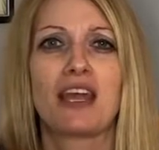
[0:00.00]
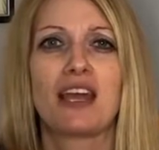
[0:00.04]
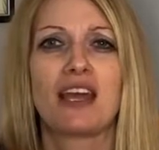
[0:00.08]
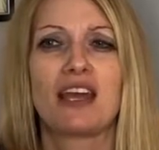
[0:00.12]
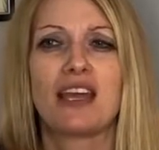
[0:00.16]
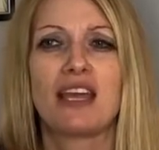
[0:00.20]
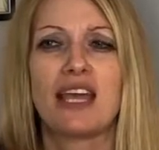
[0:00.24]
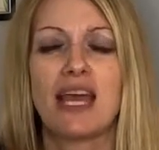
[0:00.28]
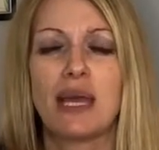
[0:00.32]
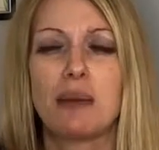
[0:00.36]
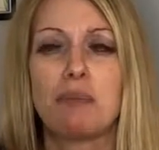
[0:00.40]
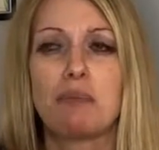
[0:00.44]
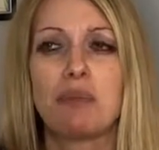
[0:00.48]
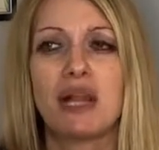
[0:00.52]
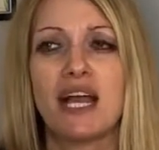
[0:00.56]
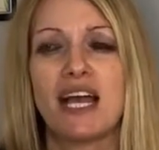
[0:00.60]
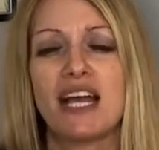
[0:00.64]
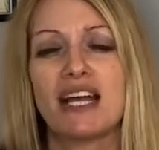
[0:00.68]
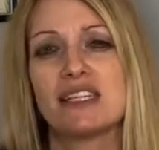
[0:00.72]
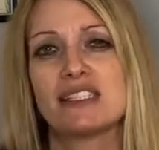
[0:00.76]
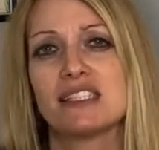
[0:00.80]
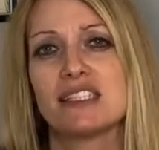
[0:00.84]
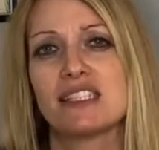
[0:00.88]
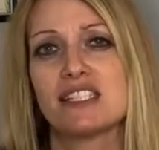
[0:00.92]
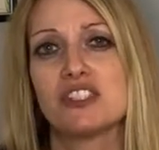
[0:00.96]
game
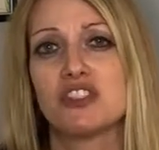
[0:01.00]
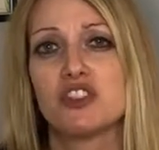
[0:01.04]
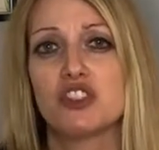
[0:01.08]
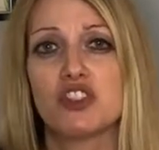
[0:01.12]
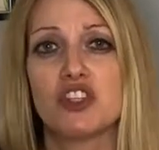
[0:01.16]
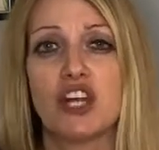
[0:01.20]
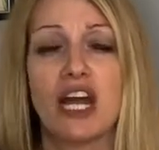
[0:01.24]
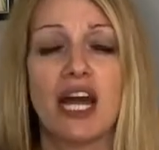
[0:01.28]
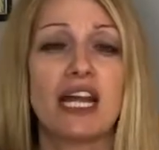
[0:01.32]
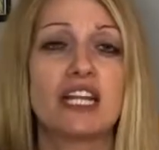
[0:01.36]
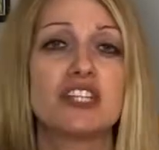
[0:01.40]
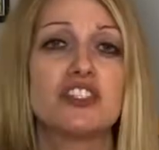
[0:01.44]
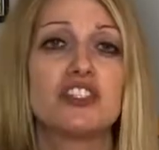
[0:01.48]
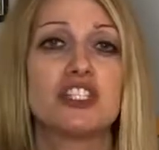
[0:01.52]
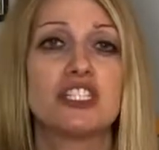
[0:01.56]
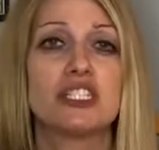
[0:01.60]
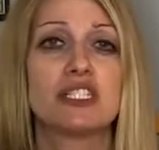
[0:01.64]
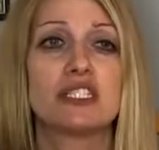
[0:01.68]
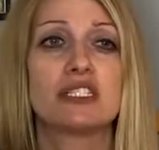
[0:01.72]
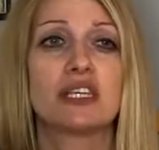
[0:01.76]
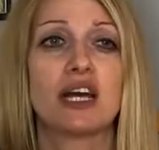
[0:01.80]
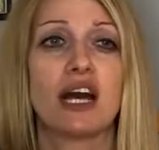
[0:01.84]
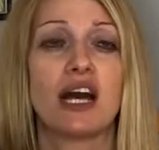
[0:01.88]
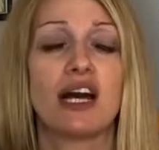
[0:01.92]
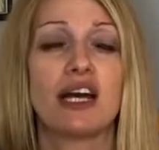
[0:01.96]
plans and
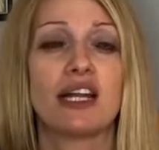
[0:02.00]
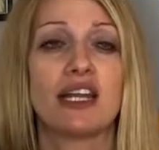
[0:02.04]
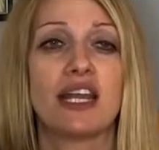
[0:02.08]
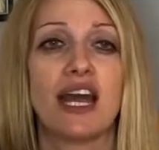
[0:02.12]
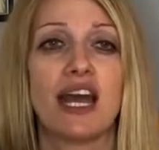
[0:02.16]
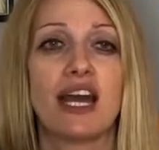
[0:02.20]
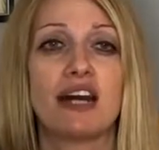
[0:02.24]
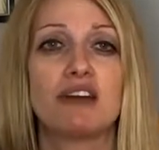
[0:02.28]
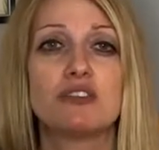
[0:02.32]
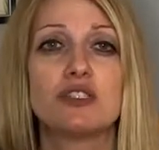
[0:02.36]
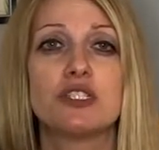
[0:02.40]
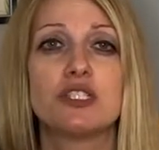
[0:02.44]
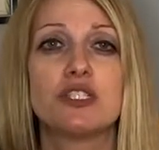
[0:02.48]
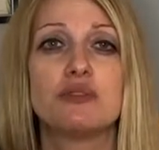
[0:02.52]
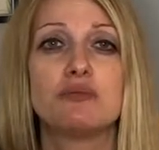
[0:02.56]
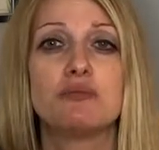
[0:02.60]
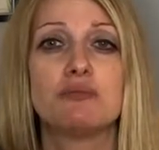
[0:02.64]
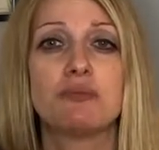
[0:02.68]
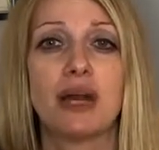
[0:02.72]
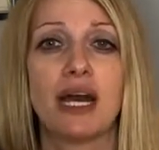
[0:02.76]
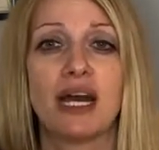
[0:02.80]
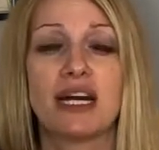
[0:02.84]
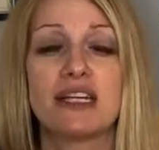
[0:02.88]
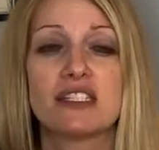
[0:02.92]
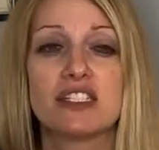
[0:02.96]
strategies on how to
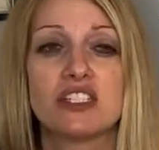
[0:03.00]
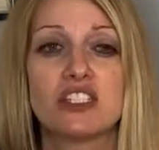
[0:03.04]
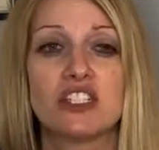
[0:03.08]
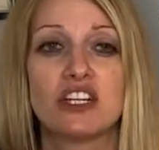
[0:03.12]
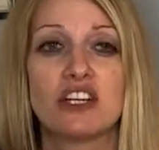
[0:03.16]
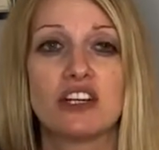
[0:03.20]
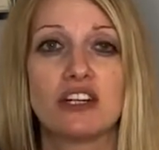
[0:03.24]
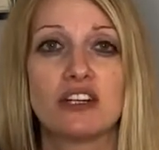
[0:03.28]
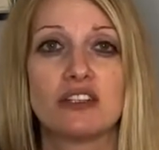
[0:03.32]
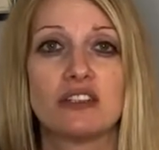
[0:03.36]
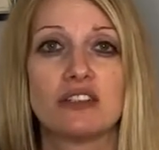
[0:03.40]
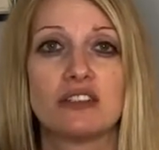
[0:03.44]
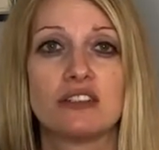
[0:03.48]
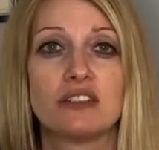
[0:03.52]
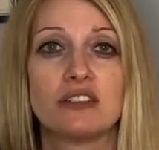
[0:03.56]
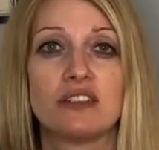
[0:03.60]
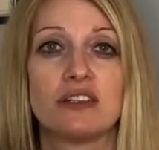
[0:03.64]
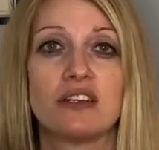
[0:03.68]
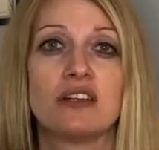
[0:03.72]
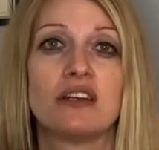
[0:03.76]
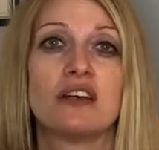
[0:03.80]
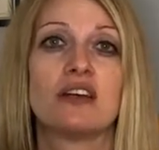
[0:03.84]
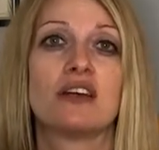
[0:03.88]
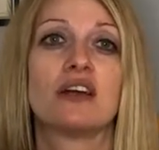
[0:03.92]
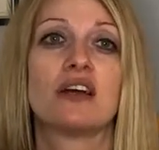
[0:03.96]
master
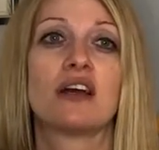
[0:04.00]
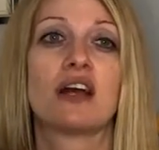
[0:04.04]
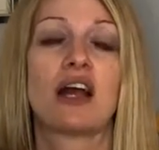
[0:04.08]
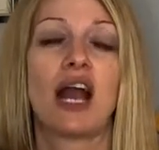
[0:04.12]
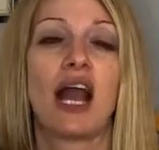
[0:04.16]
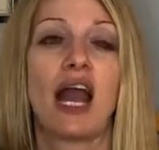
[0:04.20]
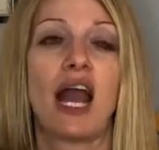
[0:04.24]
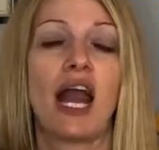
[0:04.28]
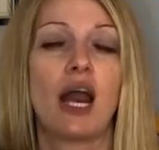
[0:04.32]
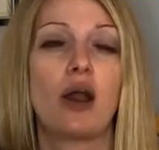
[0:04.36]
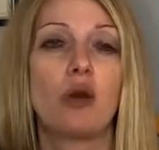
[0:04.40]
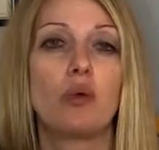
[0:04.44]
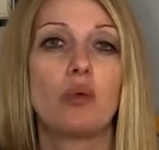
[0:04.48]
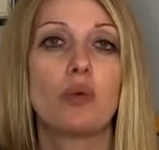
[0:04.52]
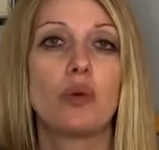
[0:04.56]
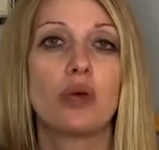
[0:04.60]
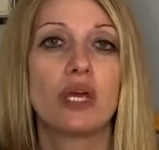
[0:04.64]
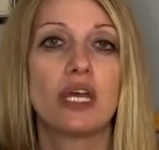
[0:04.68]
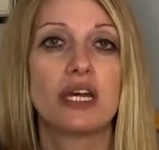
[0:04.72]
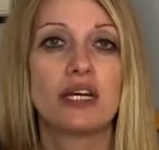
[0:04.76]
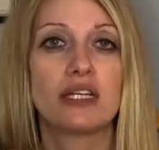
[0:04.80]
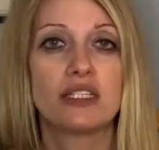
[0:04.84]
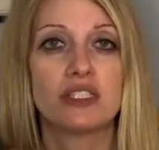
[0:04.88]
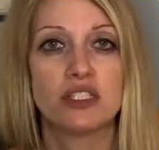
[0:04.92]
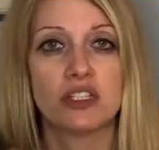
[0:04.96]
how we
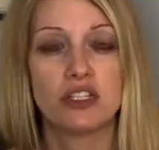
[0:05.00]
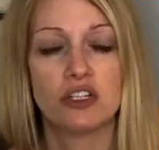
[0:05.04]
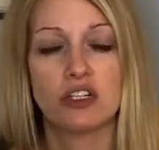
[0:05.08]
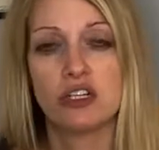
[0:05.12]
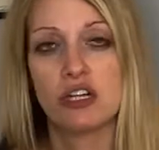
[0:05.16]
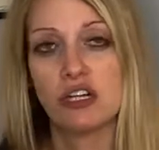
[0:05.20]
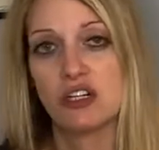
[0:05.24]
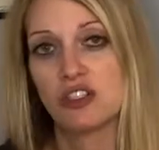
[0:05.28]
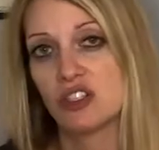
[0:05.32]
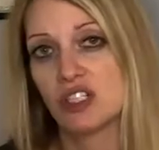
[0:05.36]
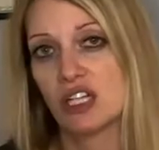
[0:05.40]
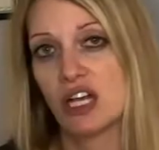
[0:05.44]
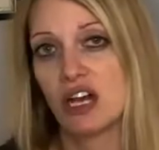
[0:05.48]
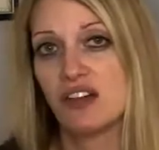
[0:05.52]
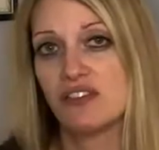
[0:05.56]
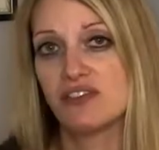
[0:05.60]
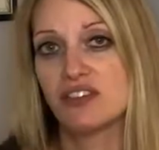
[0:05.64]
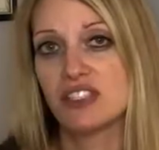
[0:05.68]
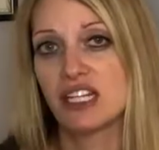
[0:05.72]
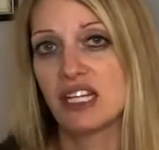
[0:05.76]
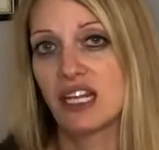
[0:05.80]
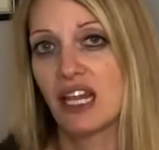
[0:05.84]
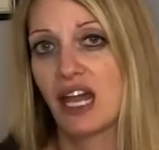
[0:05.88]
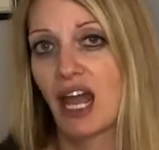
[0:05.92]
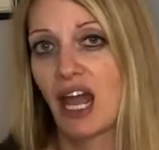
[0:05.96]
assert ourselves
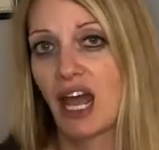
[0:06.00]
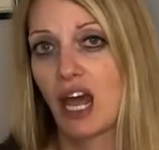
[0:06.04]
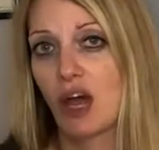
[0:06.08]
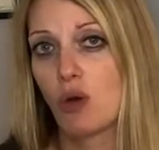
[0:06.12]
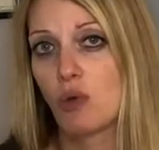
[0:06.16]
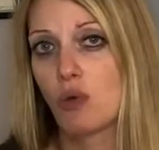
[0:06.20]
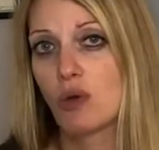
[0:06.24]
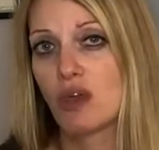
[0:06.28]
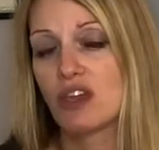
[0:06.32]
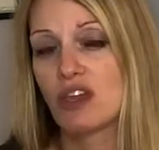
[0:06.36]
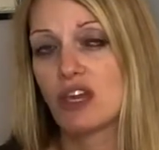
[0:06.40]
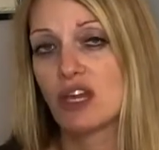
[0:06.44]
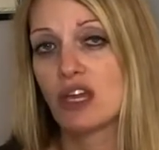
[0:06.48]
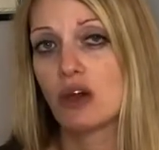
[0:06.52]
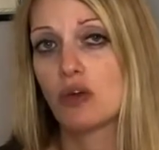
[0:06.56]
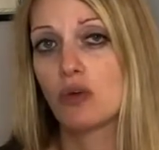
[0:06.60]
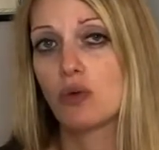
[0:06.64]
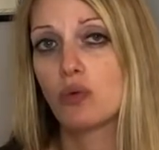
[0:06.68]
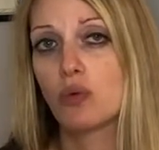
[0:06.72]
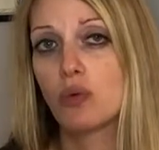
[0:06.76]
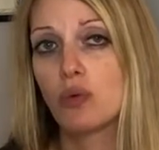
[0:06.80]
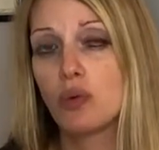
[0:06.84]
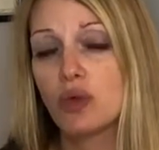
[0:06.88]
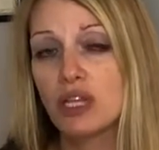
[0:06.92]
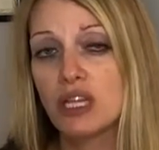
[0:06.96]
and how we
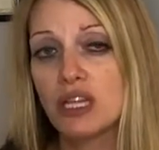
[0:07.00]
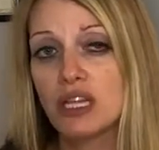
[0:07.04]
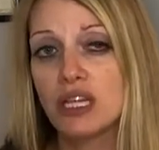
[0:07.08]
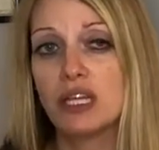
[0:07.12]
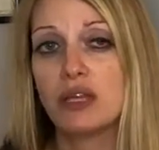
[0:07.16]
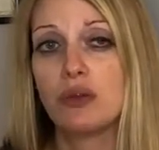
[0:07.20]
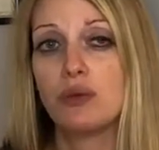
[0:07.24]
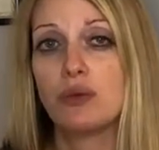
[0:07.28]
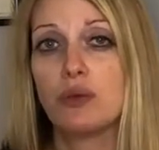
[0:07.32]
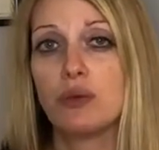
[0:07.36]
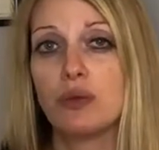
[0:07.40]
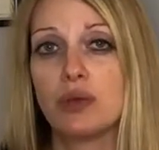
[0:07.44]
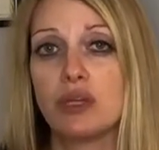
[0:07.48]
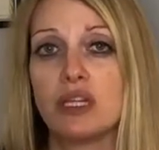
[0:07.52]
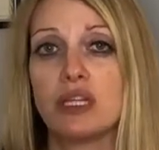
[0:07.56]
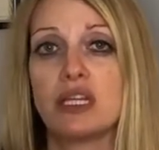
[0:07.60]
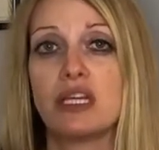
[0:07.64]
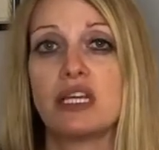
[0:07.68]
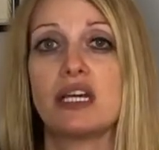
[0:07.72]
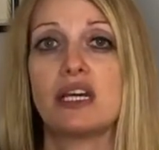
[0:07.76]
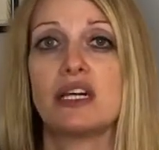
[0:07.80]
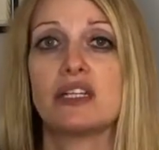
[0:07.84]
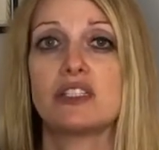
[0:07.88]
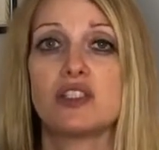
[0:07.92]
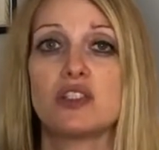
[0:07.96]
really,
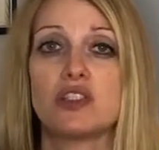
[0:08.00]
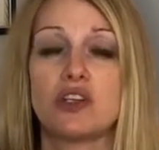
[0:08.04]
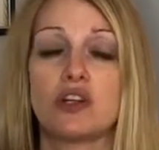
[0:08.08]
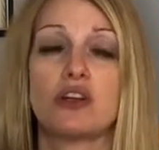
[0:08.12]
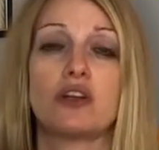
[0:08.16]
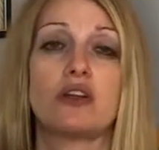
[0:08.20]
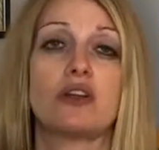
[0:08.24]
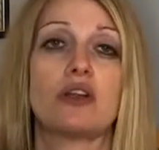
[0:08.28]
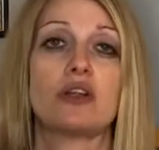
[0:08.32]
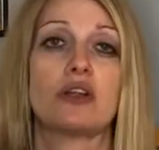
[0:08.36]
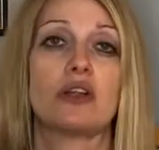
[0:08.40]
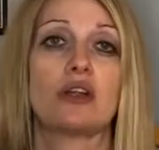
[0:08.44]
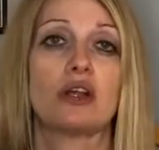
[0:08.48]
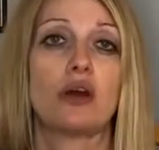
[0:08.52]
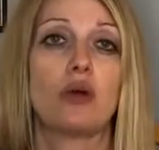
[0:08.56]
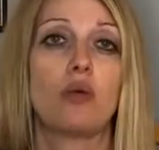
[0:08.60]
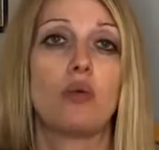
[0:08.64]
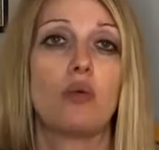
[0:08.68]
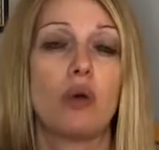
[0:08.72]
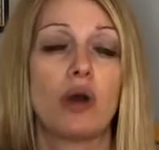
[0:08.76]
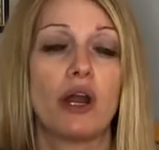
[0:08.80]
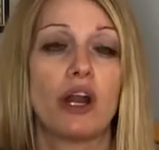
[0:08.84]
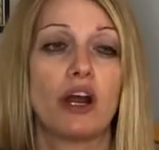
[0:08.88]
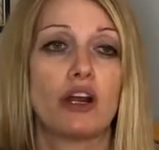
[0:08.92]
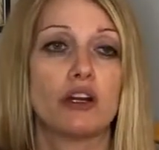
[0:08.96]
really assert
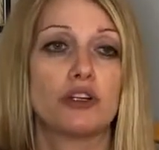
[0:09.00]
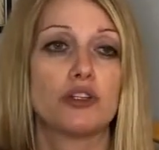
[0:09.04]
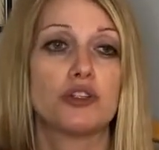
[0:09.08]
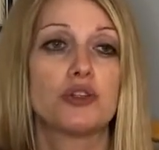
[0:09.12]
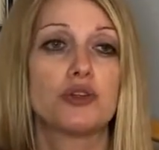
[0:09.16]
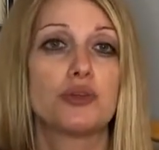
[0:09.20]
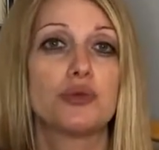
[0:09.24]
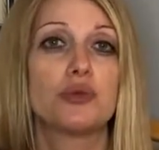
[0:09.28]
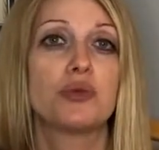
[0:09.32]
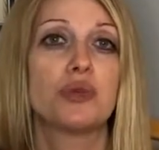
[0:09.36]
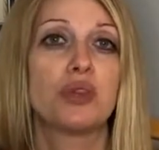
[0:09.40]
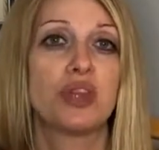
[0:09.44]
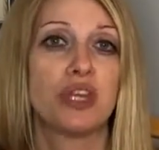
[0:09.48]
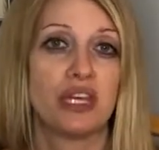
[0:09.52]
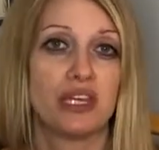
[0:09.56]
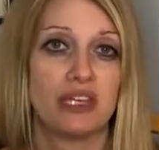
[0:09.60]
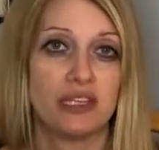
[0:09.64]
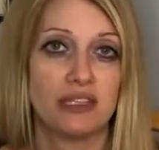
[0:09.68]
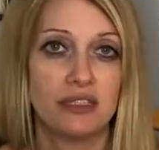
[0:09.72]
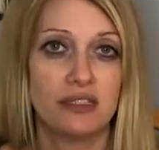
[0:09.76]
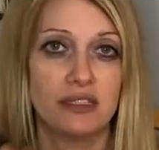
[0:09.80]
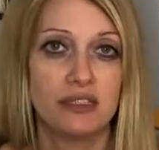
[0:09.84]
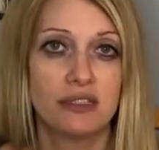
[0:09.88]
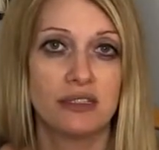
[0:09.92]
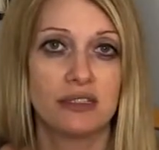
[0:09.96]
what our truth
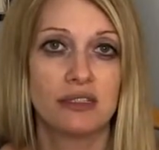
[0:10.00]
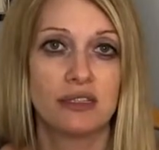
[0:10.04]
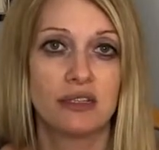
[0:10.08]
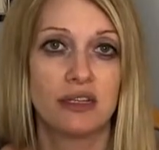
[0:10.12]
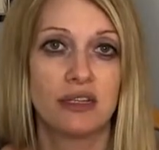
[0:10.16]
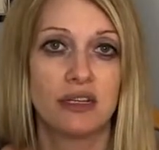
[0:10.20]
is.